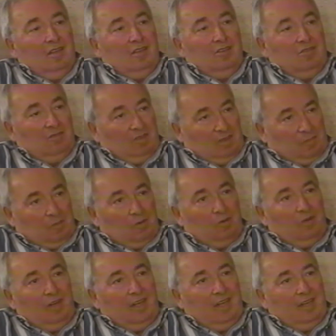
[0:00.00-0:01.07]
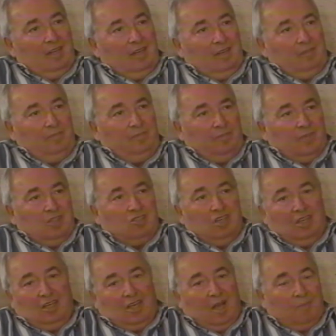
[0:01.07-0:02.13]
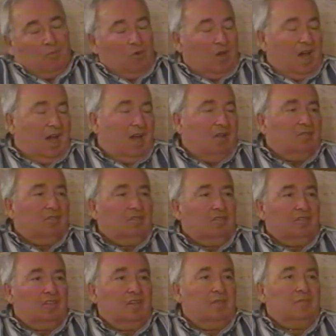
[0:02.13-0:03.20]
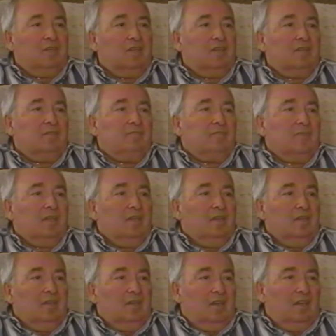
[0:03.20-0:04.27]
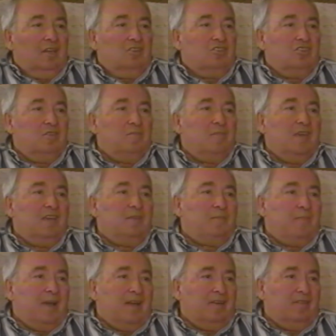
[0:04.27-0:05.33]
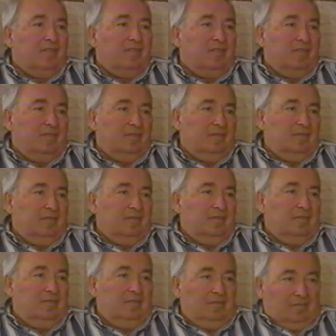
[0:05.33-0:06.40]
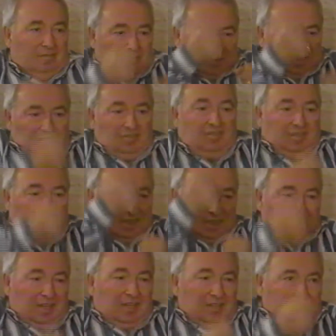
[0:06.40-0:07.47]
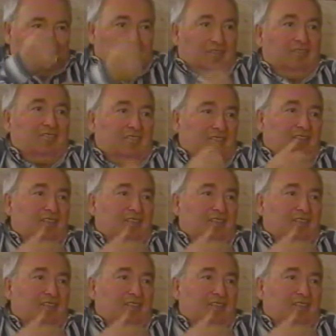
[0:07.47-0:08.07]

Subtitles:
she was a poor lady. She had a couple cows or something. And she made butter with a stick like this.